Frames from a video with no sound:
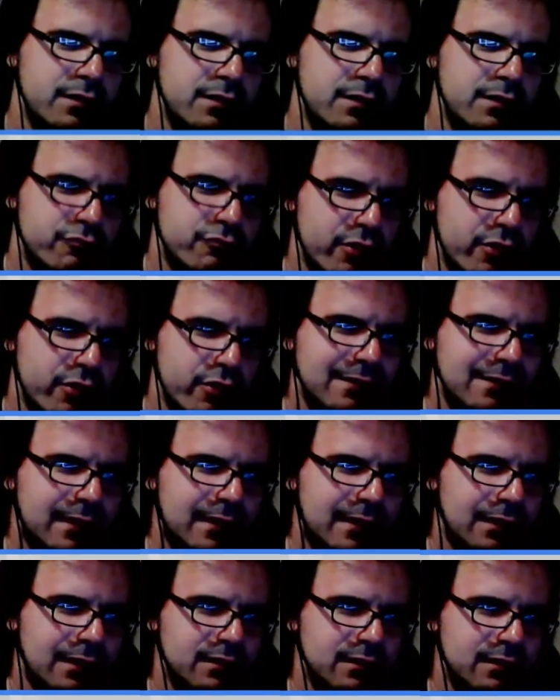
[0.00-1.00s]
even run on
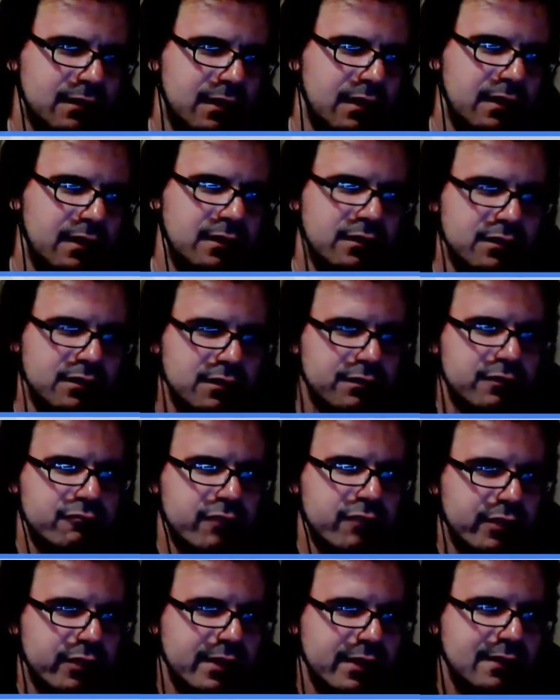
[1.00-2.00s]
Intel, does it? It doesn't even
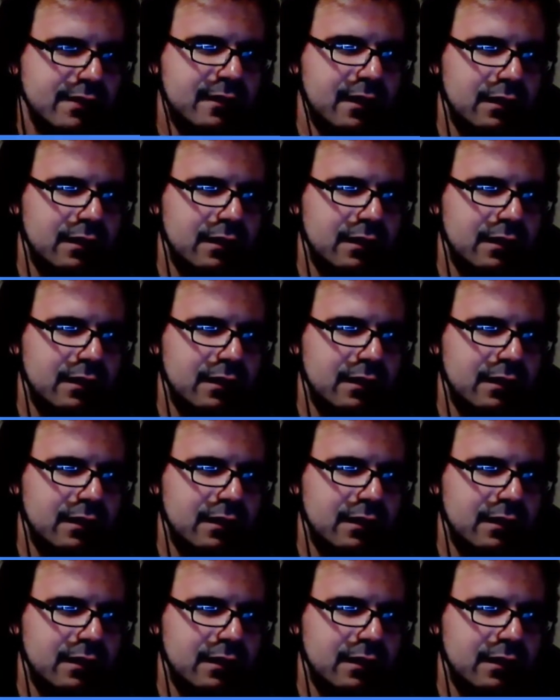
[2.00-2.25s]
run on Intel.